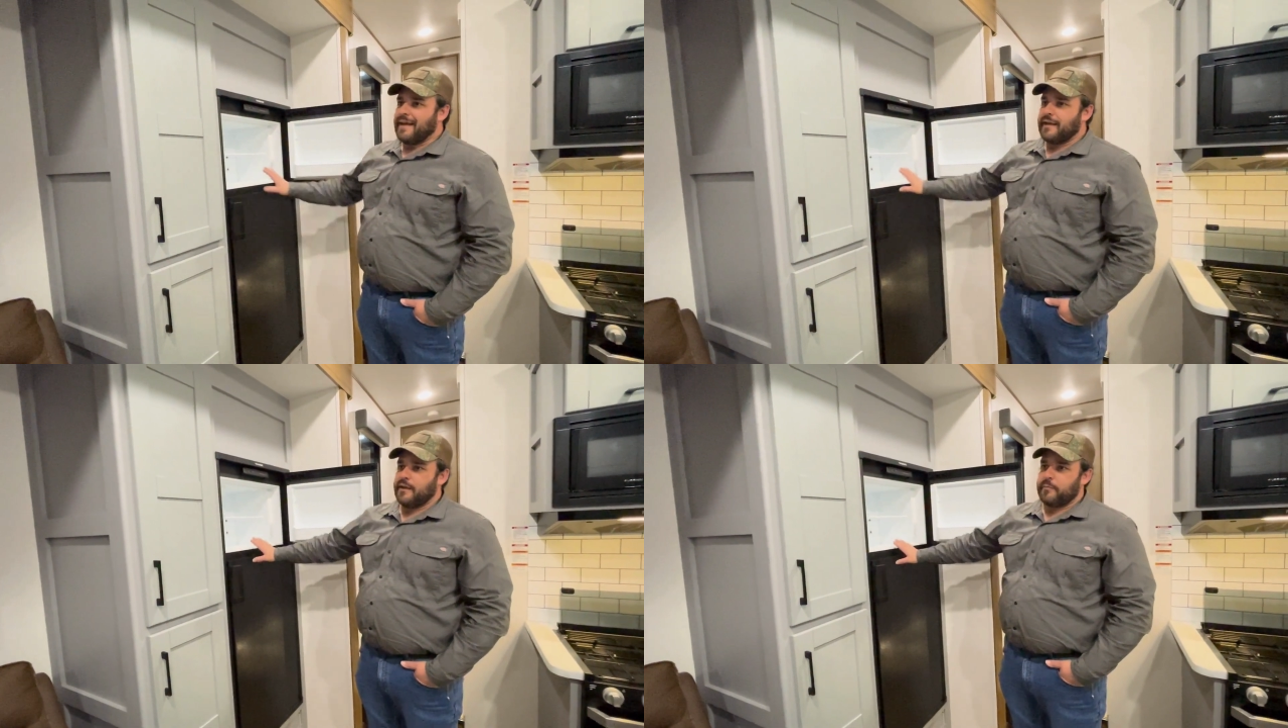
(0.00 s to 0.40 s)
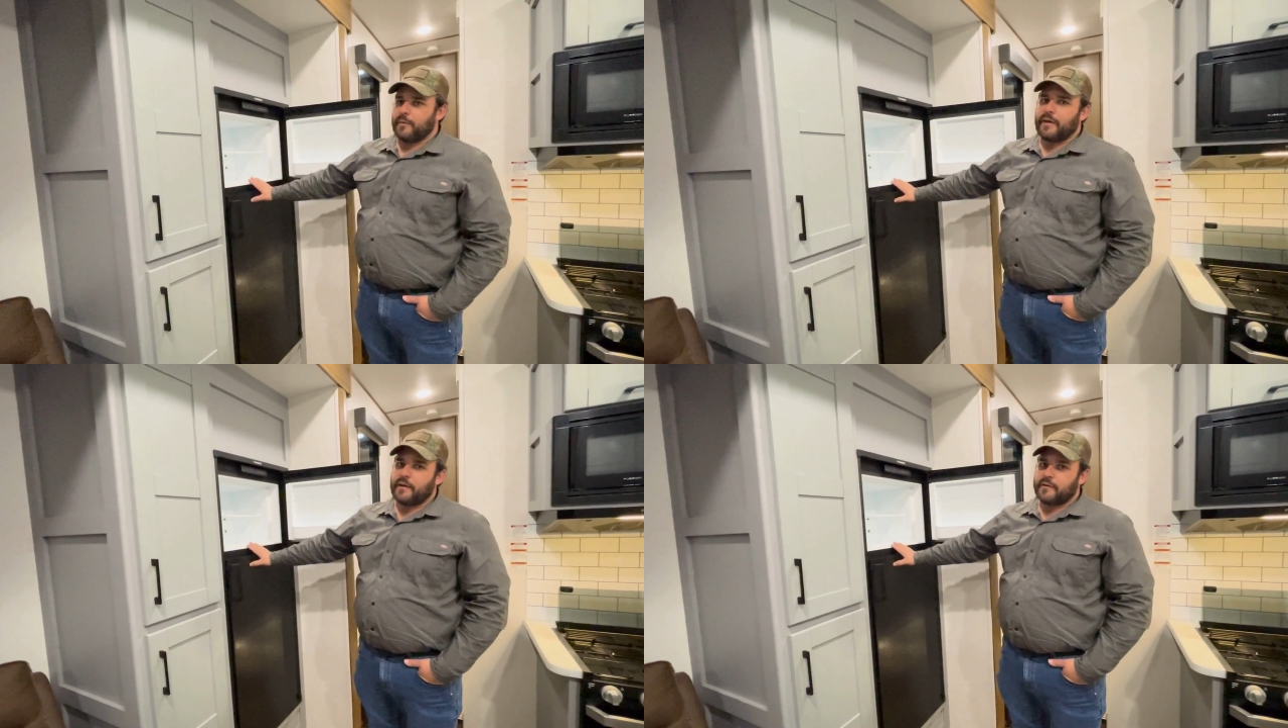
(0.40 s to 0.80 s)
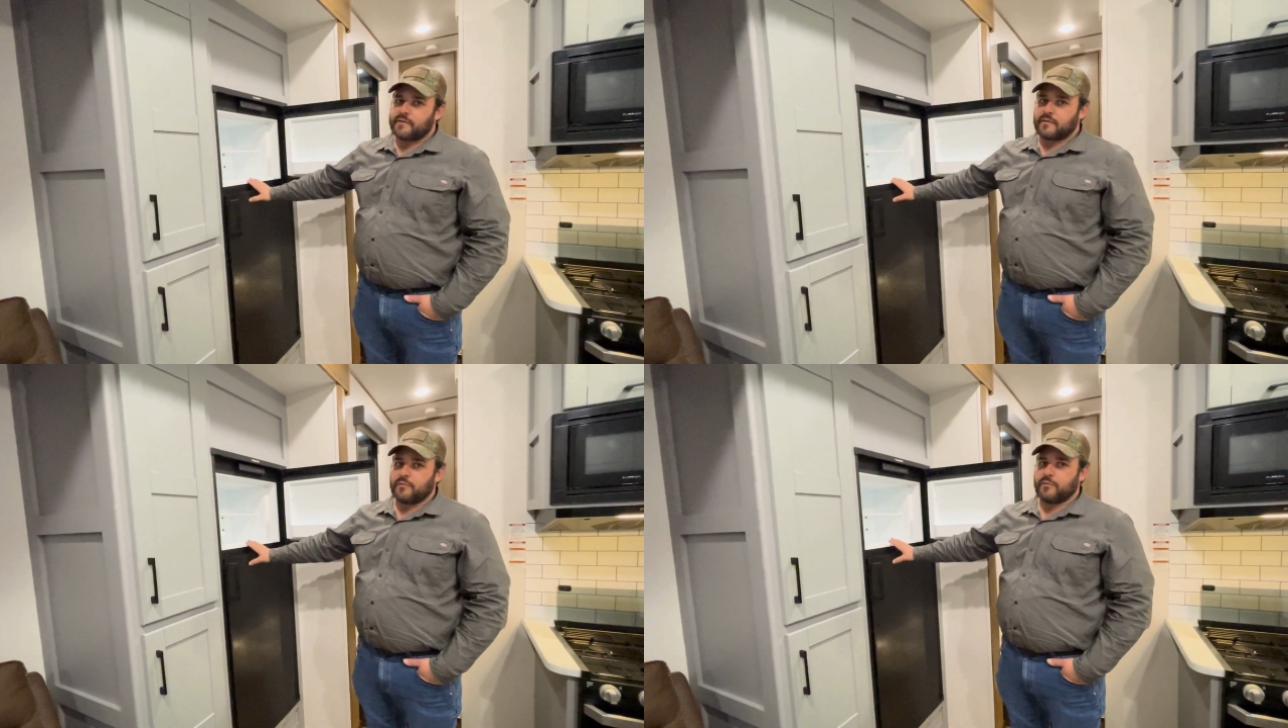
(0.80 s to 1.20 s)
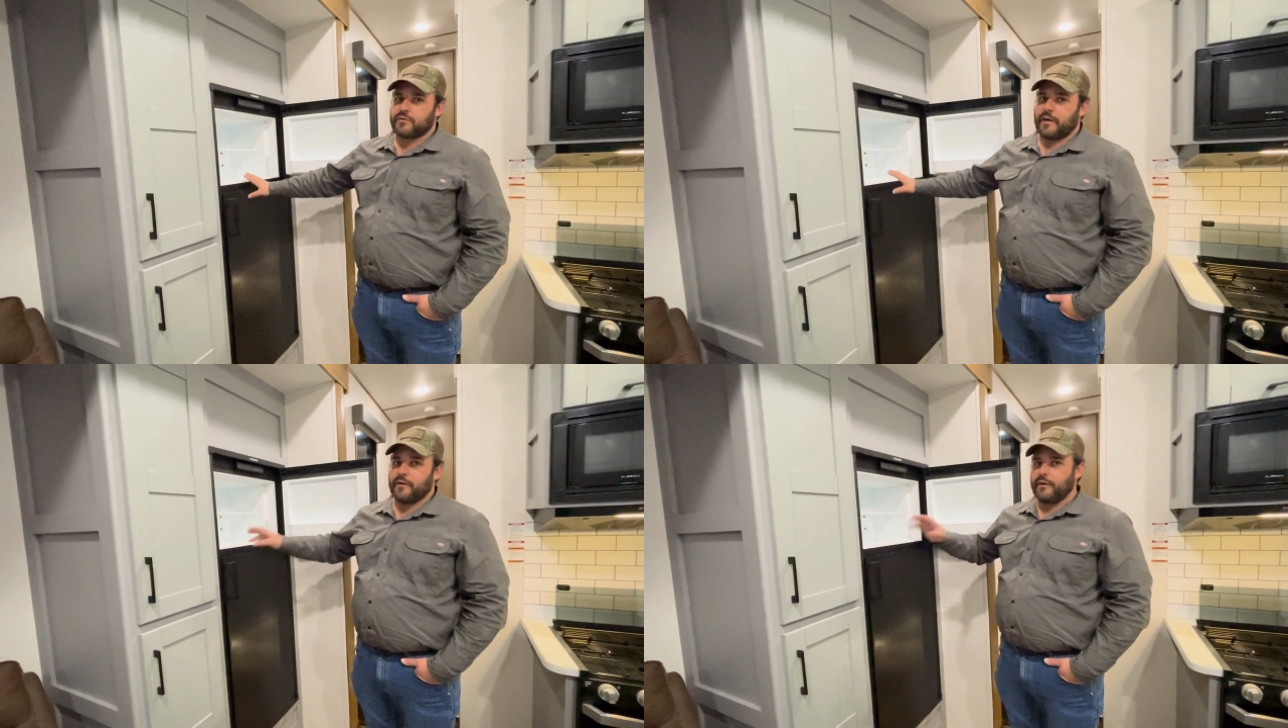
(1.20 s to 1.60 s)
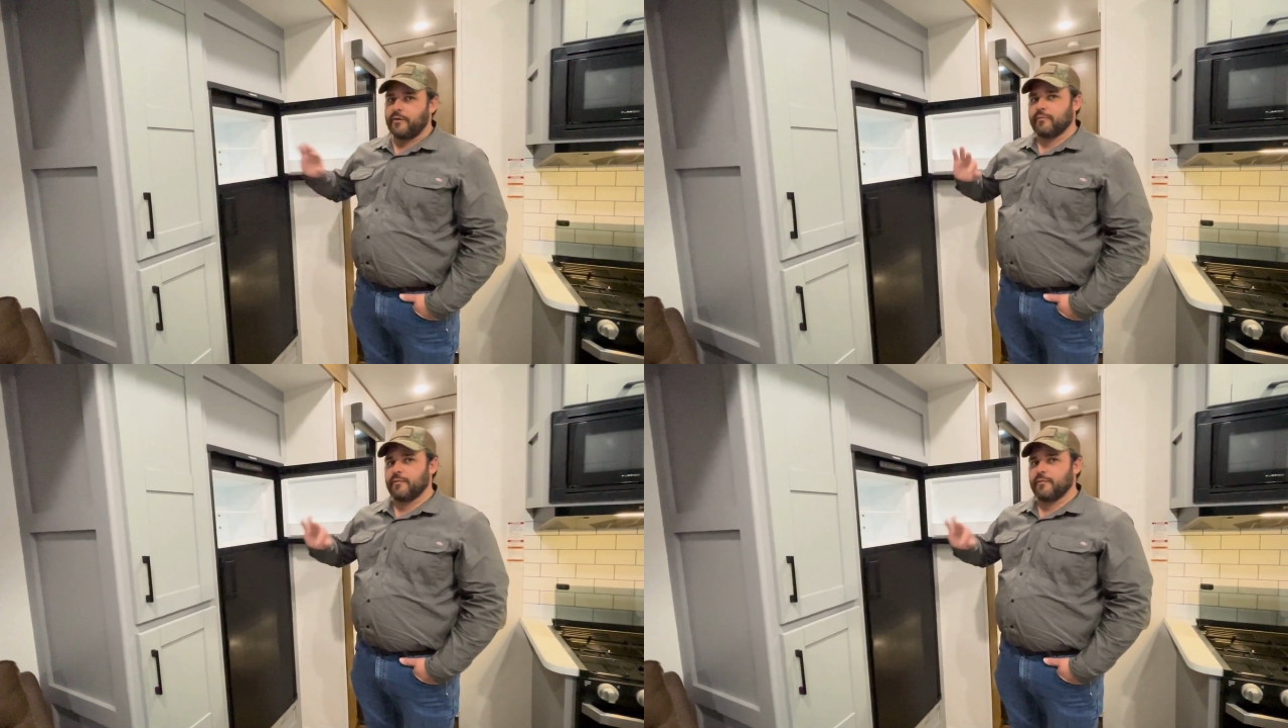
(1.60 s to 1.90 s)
Any appliance will try and light